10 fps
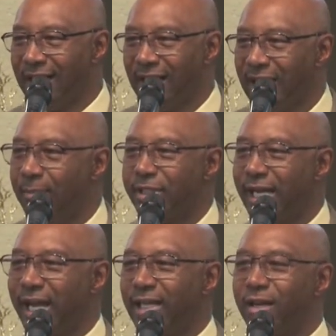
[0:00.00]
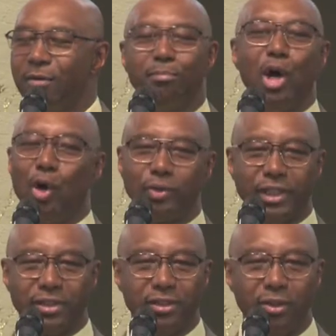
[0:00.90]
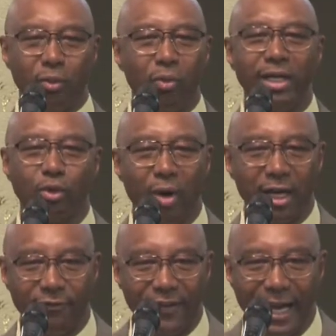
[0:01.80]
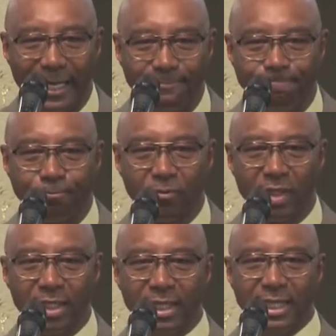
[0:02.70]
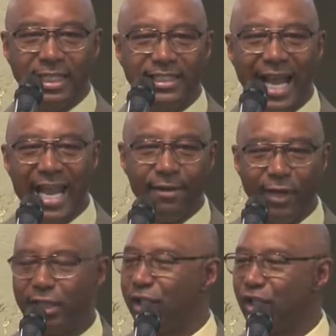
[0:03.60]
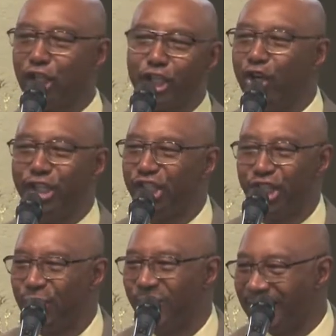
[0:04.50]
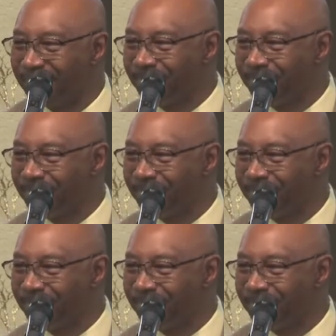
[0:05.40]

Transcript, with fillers: Let me tell you, Moses wasn't qualified. David couldn't do it.